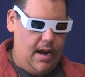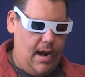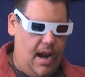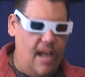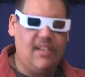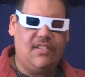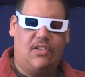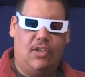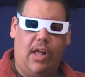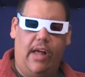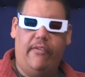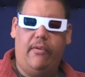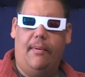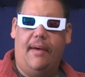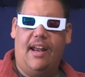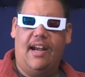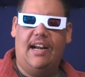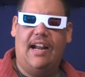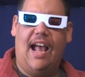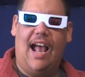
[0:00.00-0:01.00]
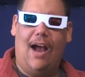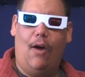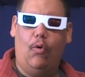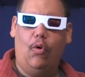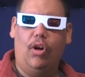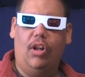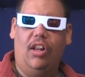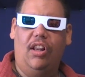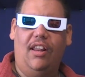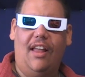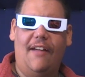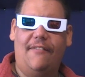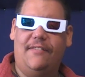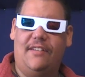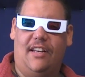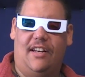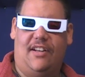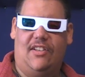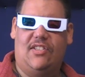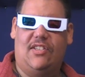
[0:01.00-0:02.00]
I still have about an hour
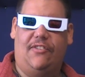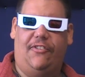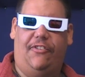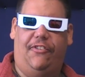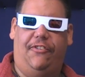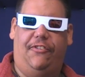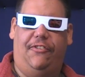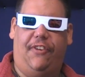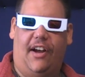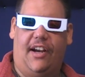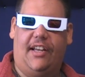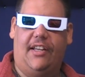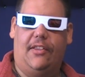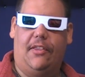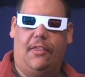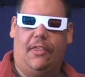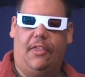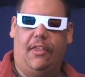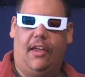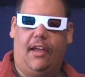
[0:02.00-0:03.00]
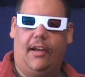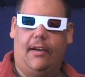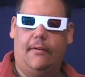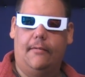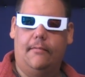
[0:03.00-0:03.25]
left of this fucking thing.